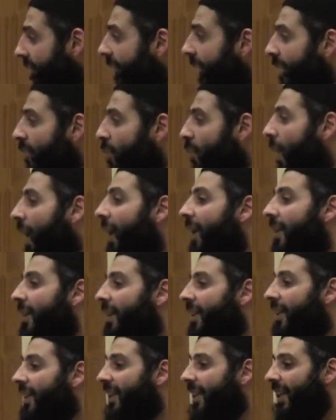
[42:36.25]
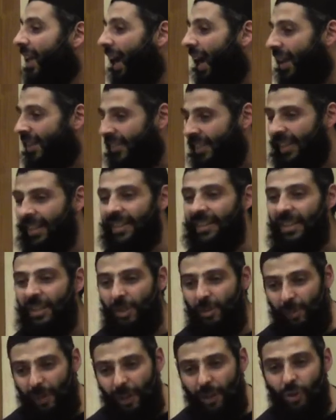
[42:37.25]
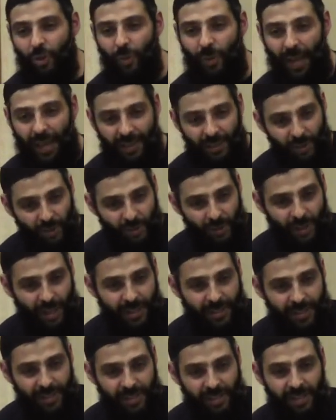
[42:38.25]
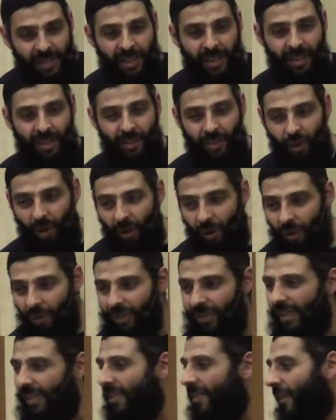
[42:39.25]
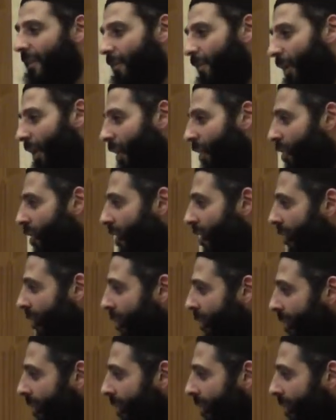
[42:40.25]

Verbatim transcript: That's why I think the spiritual exercises, the heart is not touched.